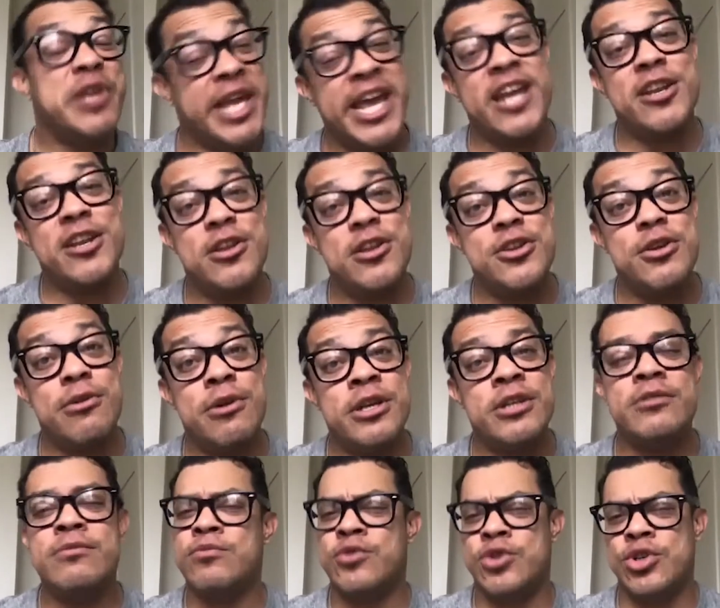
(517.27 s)
Can you do
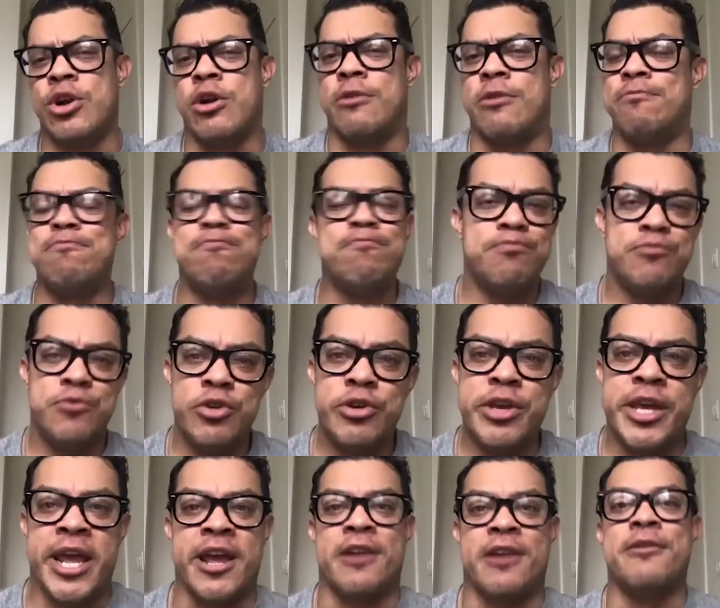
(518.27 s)
it? Sure,
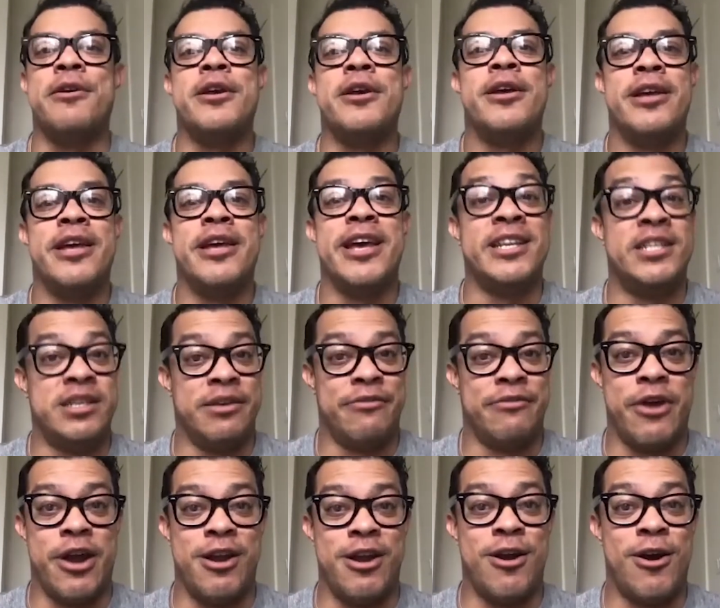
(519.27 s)
you can. Is
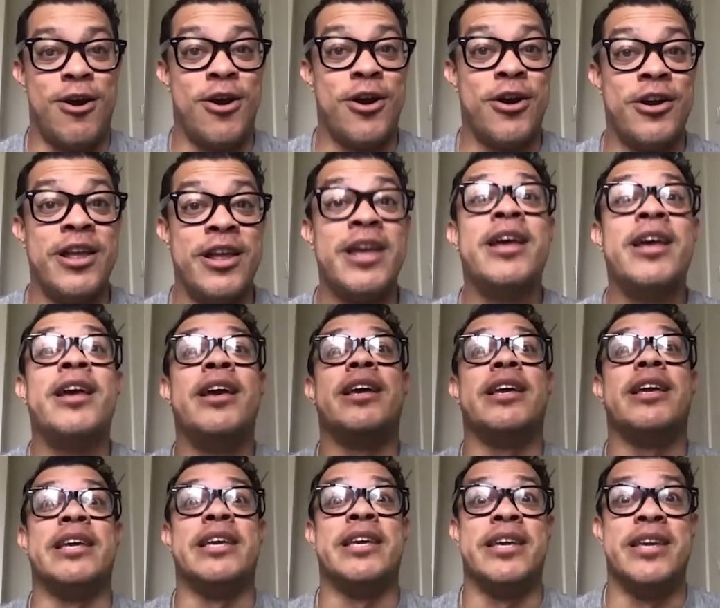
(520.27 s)
it very hard?
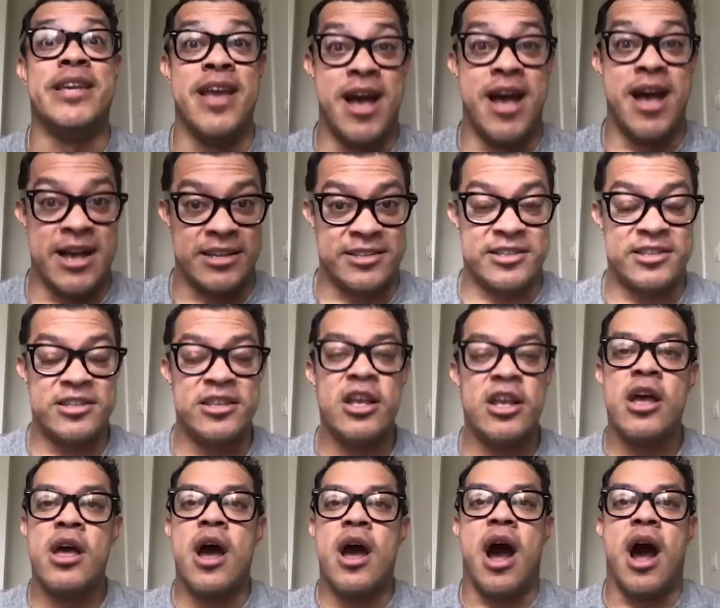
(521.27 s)

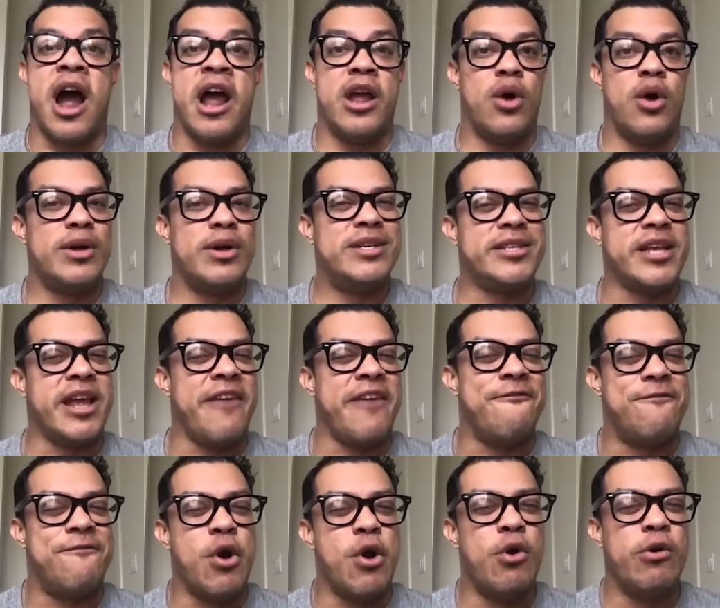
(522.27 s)
Yes. I always
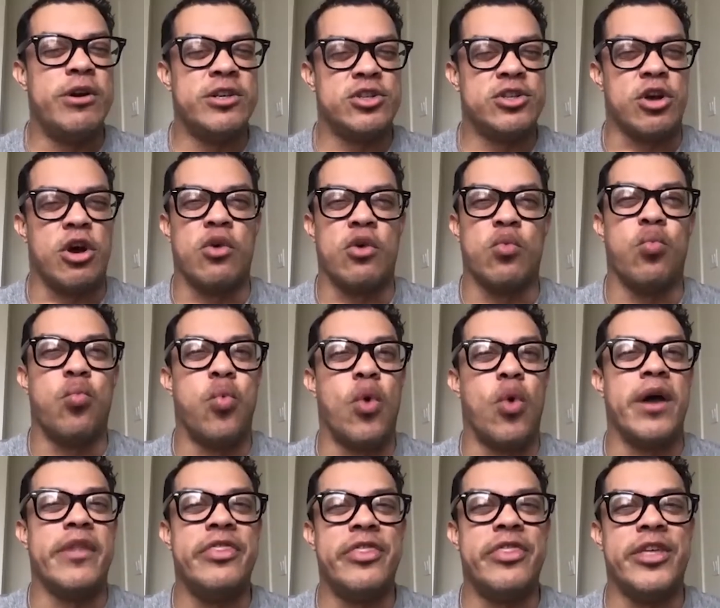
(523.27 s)
say focus on
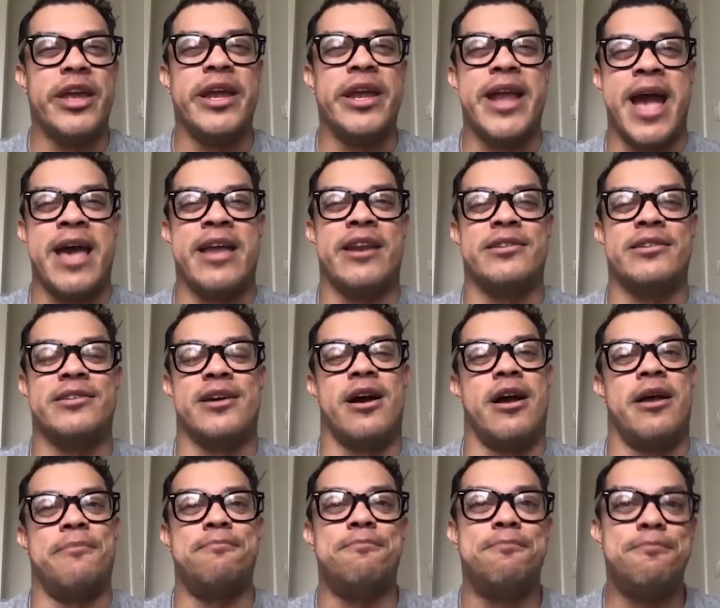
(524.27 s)
one thing at a
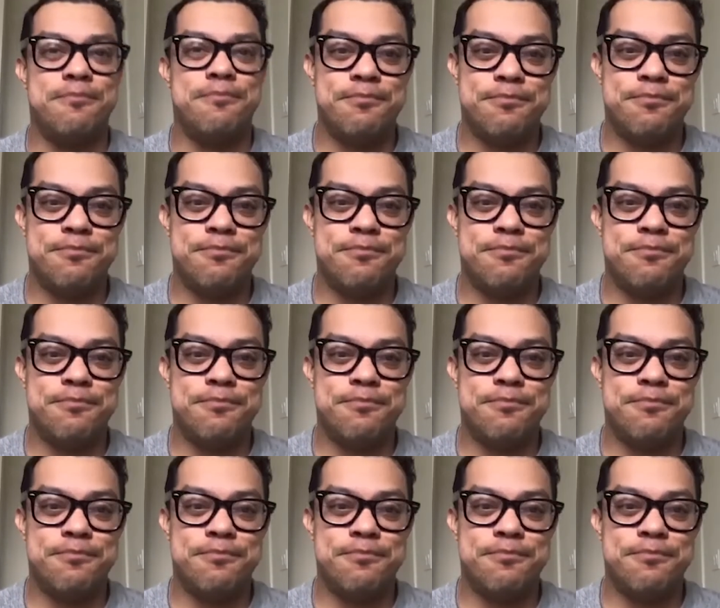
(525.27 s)
time.